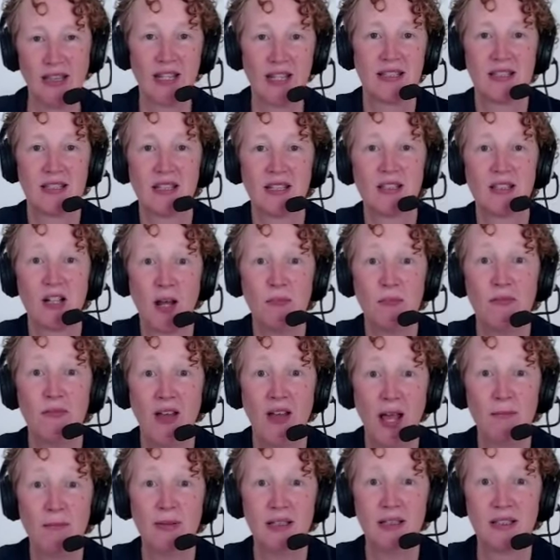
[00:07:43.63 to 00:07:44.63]
That's the type of
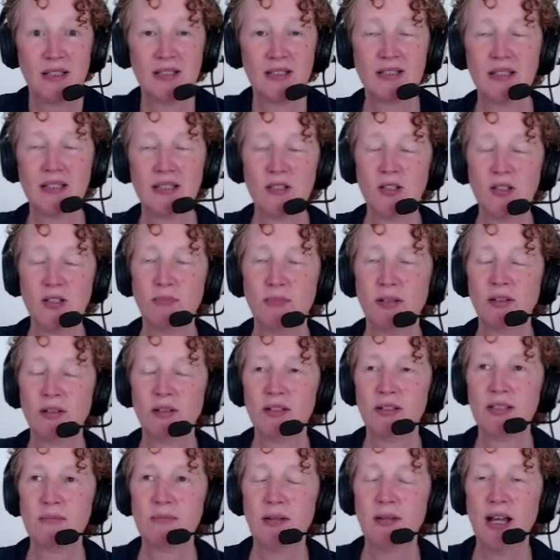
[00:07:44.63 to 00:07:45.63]
happiness that Jupiter
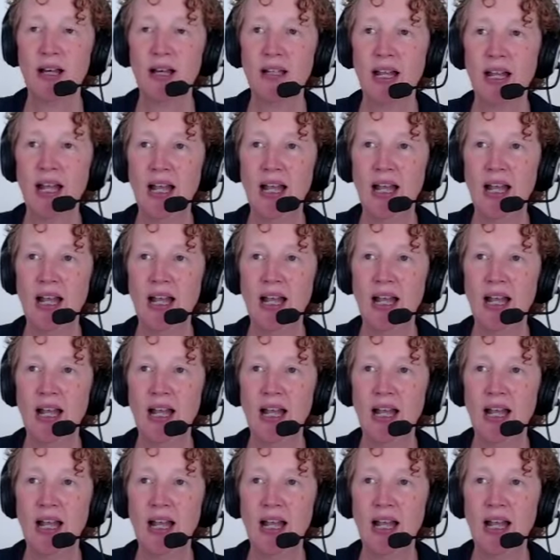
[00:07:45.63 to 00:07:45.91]
is about,